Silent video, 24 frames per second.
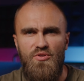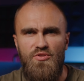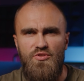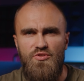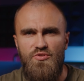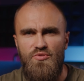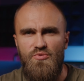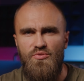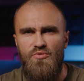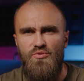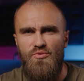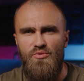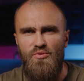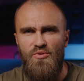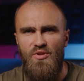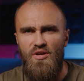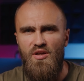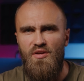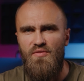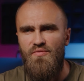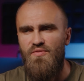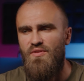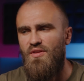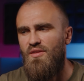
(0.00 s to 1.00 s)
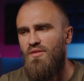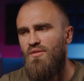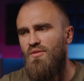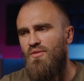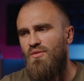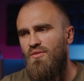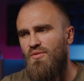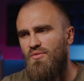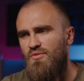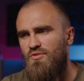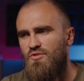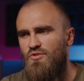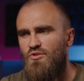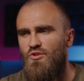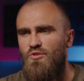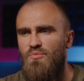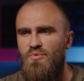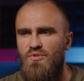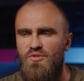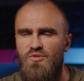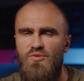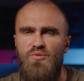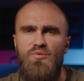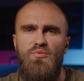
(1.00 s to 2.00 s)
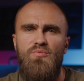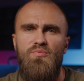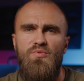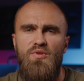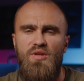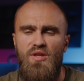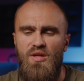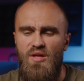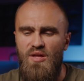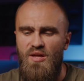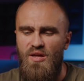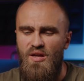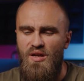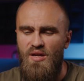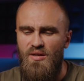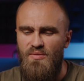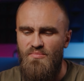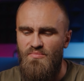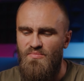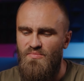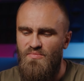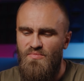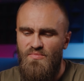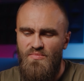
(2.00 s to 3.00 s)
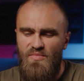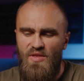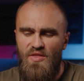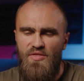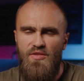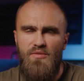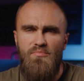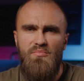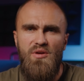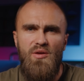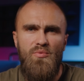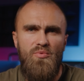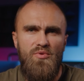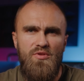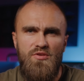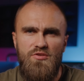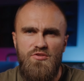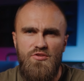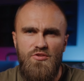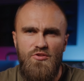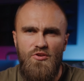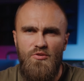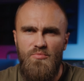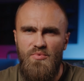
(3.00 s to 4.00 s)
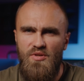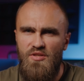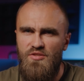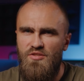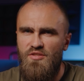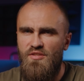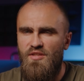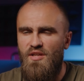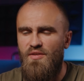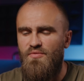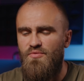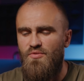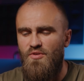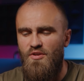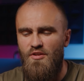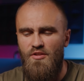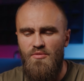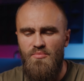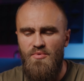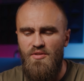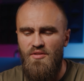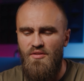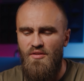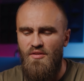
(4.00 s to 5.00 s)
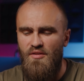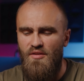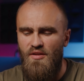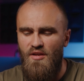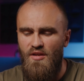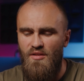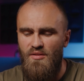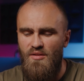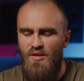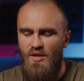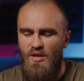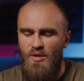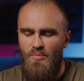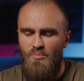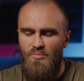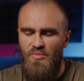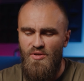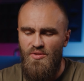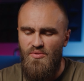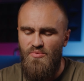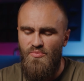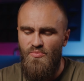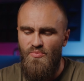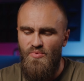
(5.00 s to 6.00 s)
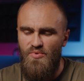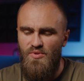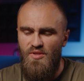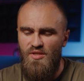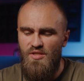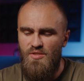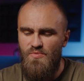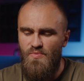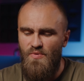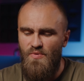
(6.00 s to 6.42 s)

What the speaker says: true to life than on Shinobi. So nothing bad with Shinobi, I just have to calibrate it again. But with this